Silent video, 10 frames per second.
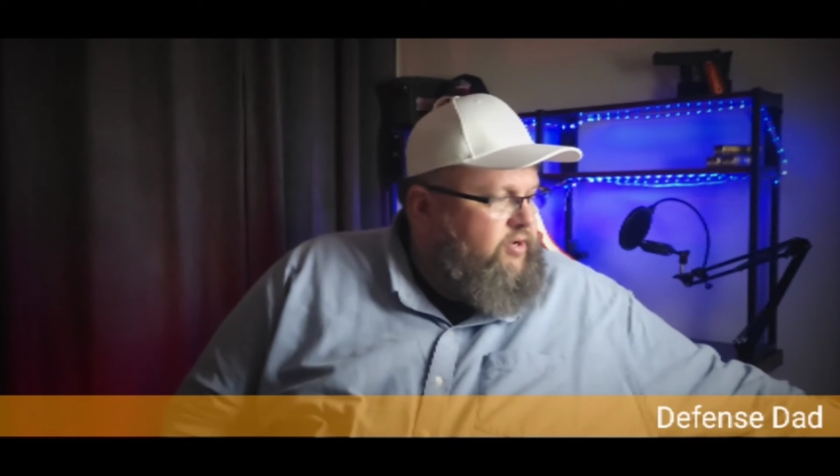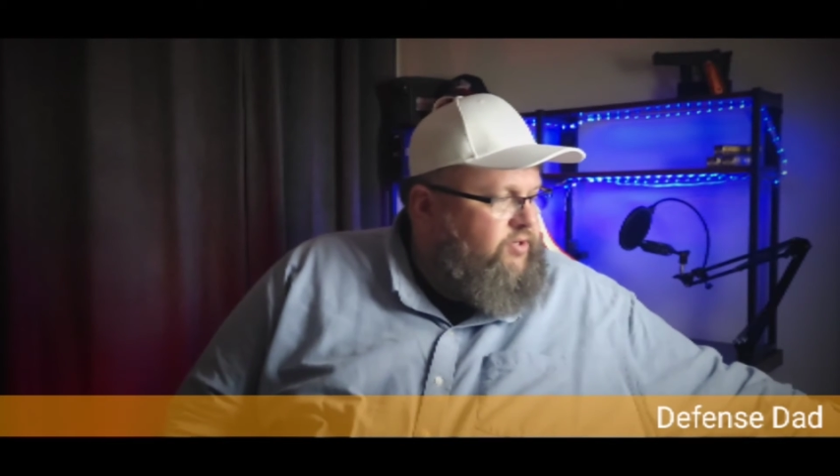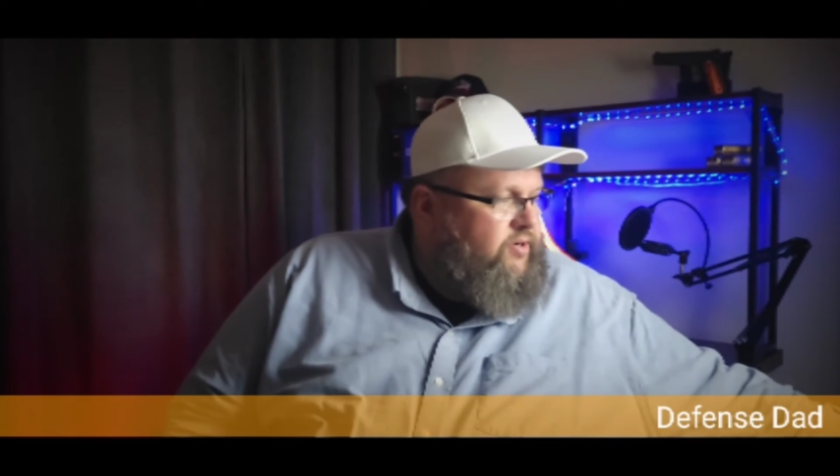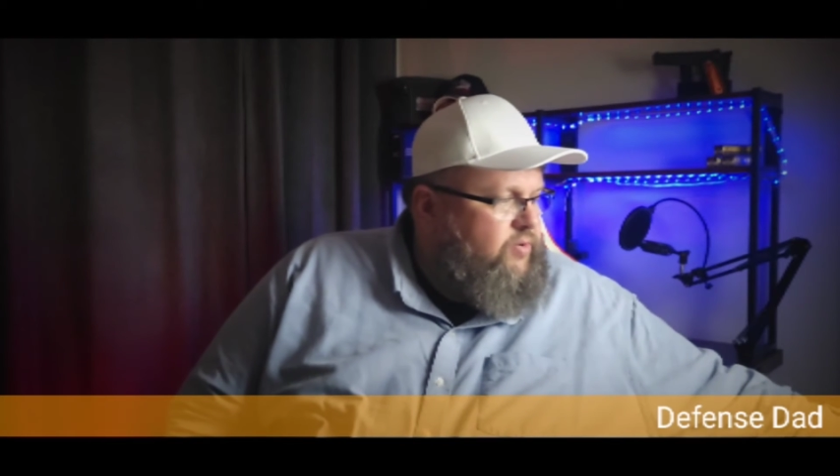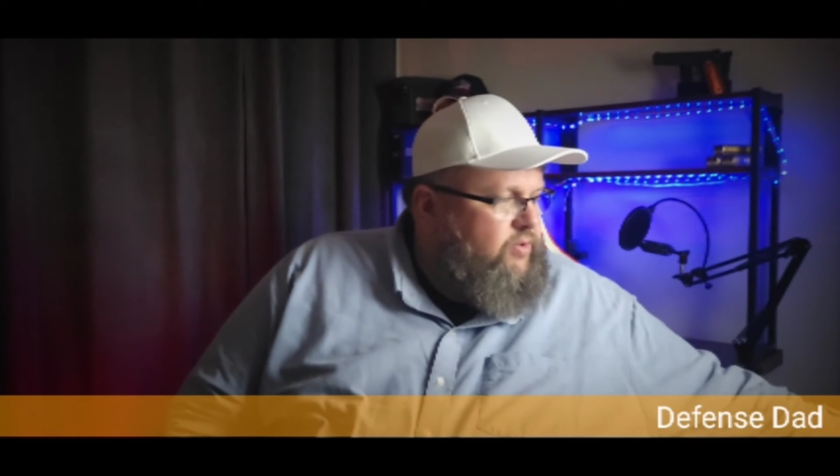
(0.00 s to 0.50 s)

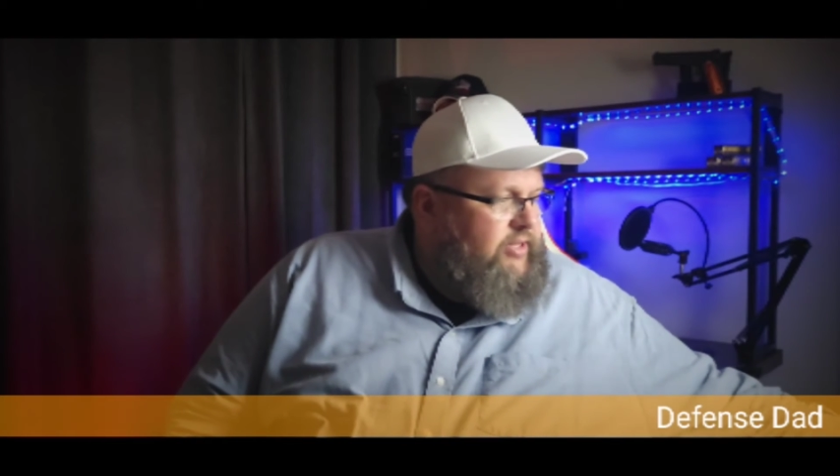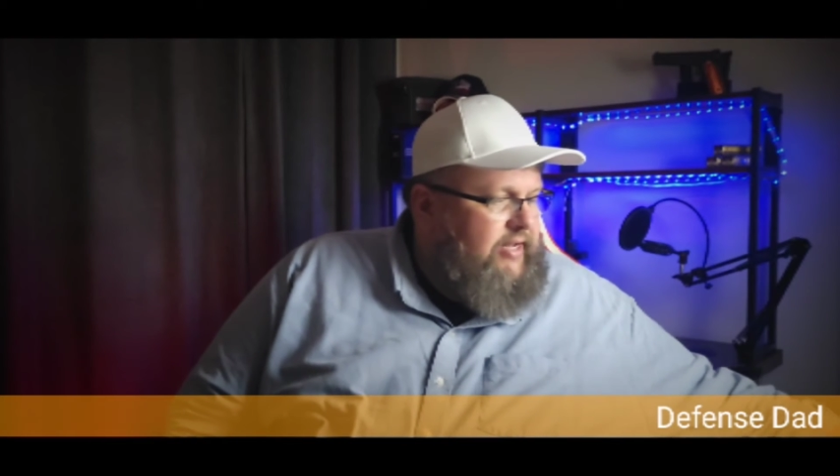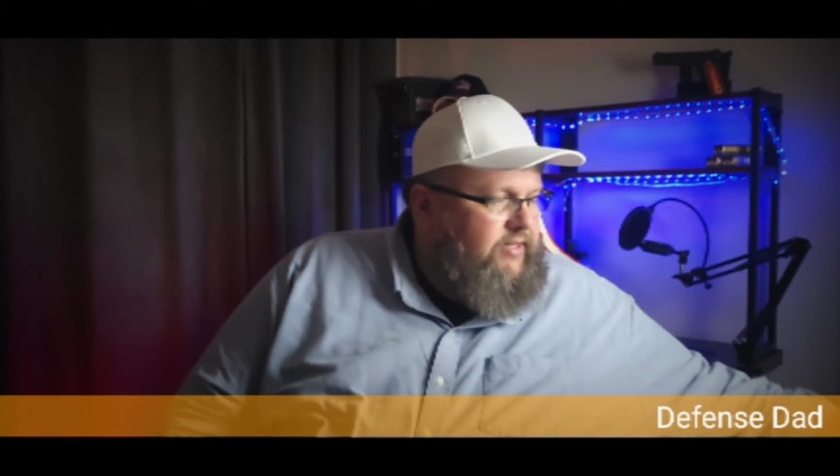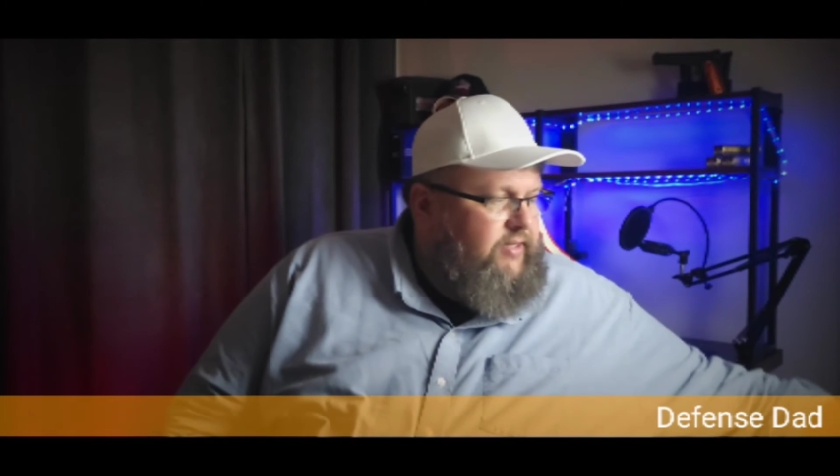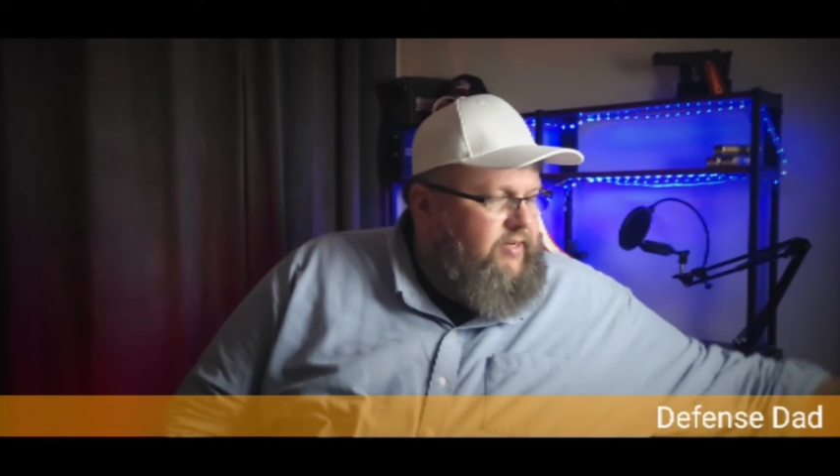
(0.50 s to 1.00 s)
So
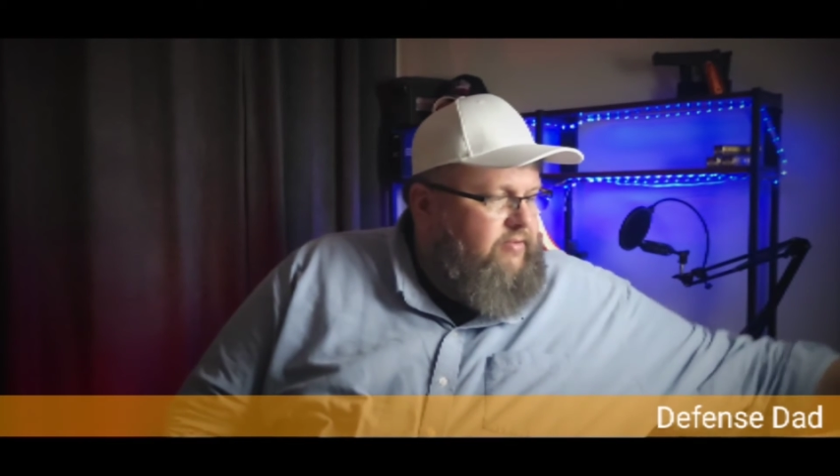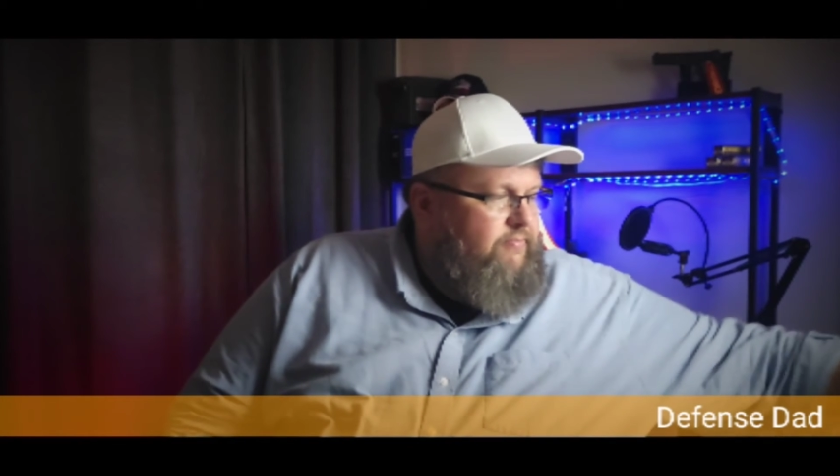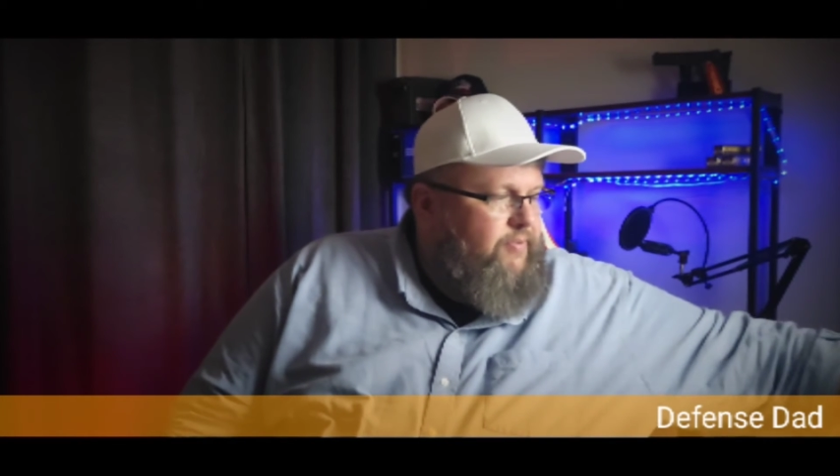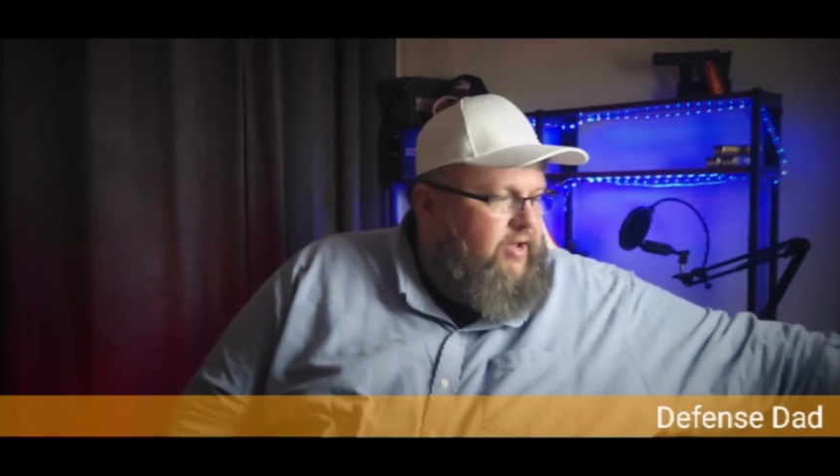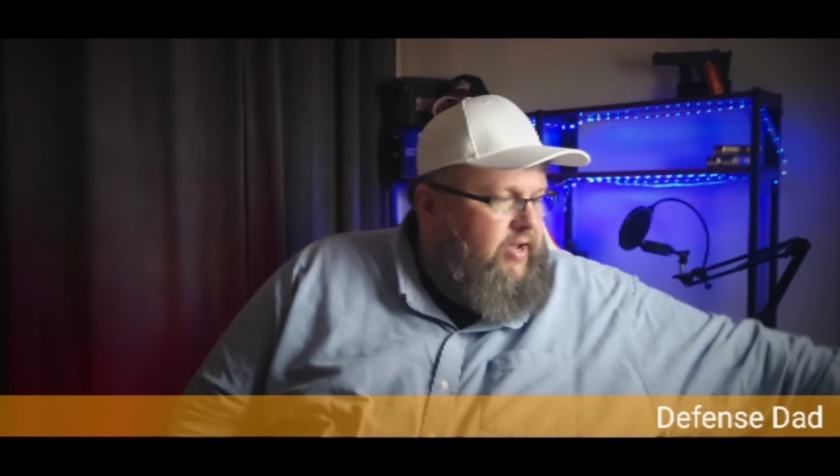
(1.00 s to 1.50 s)
let's
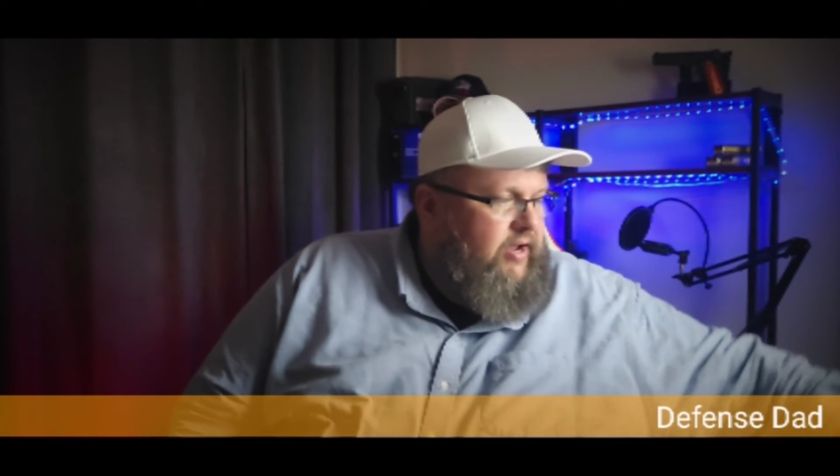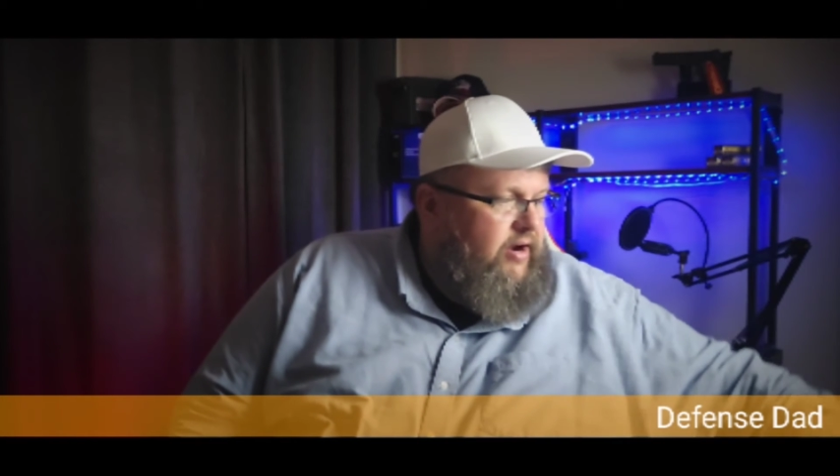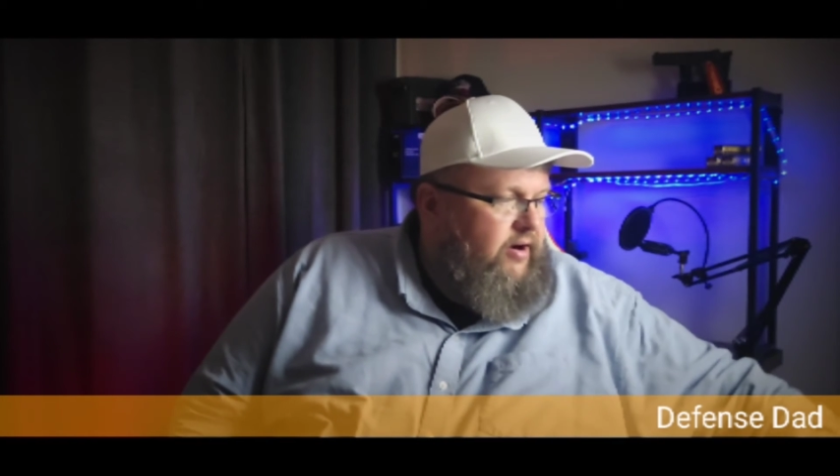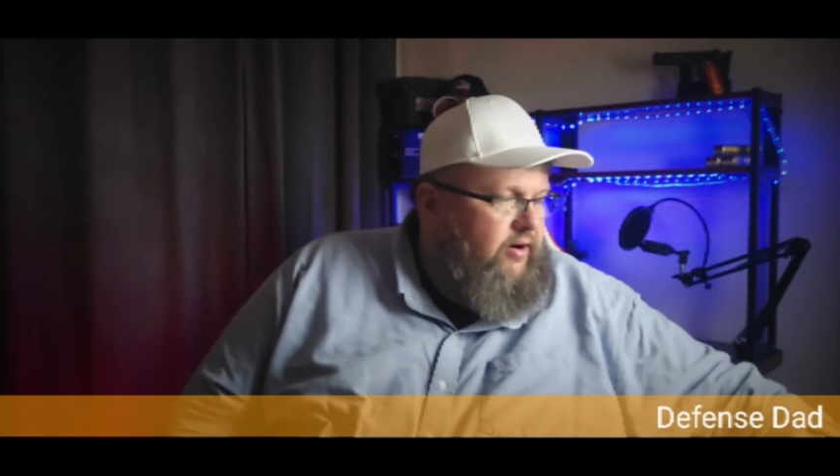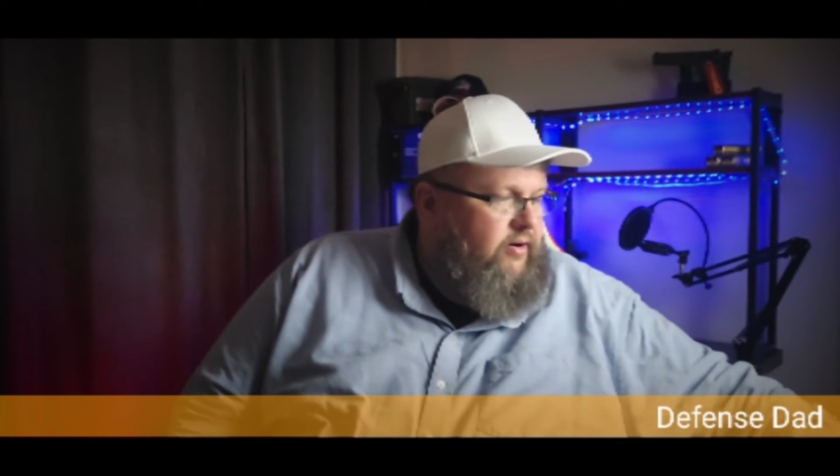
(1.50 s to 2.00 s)

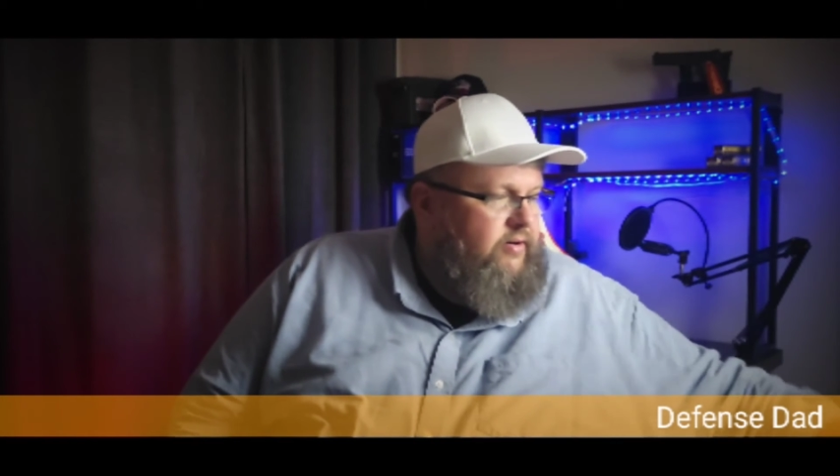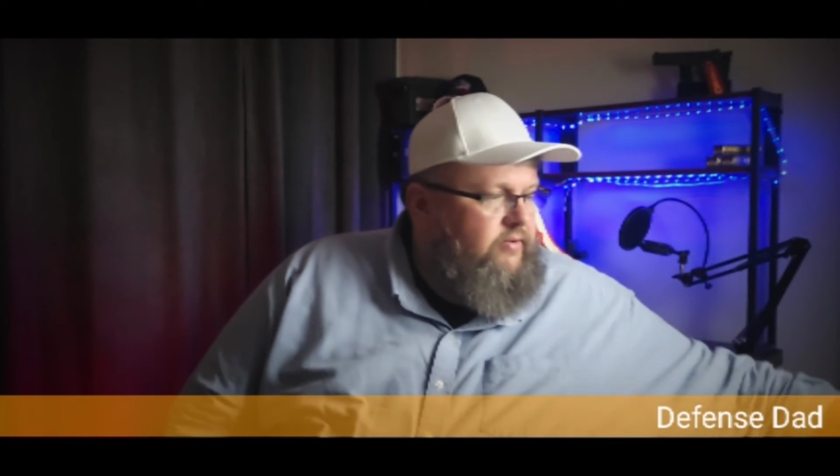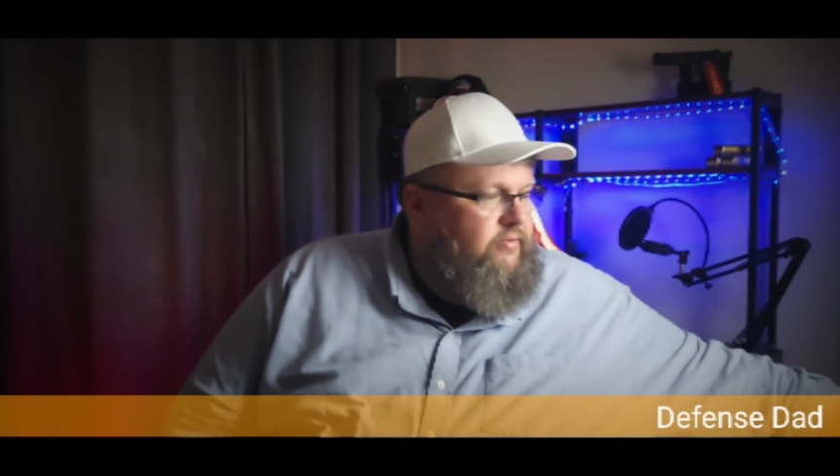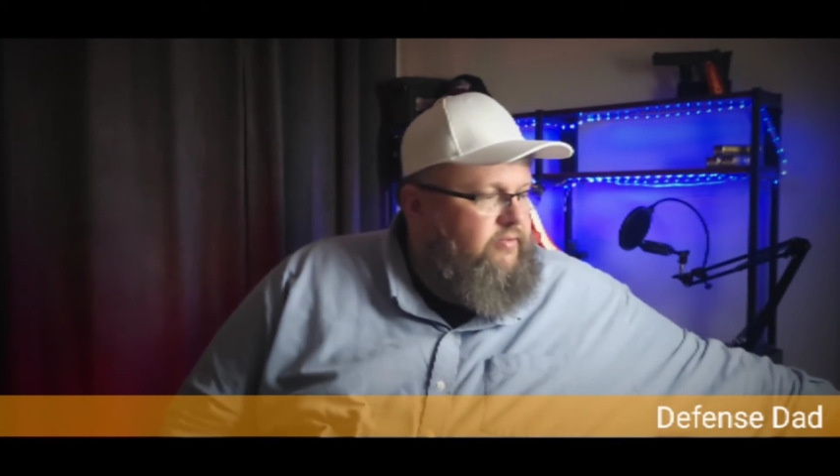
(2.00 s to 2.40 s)
compare